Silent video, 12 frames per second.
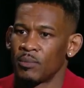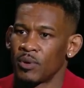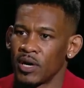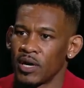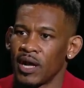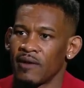
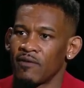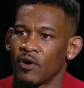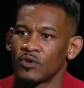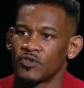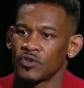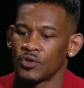but I've
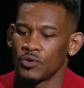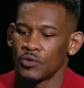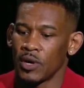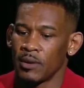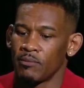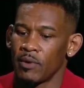
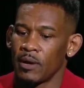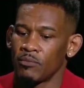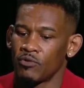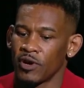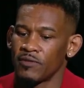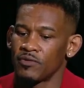also I'm, I'm
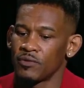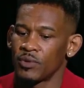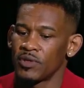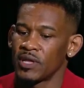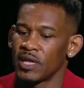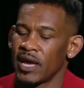grateful
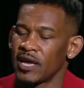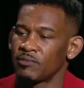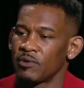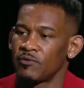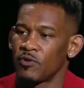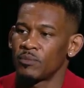with the last
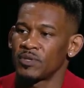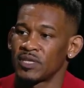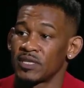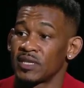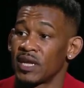performances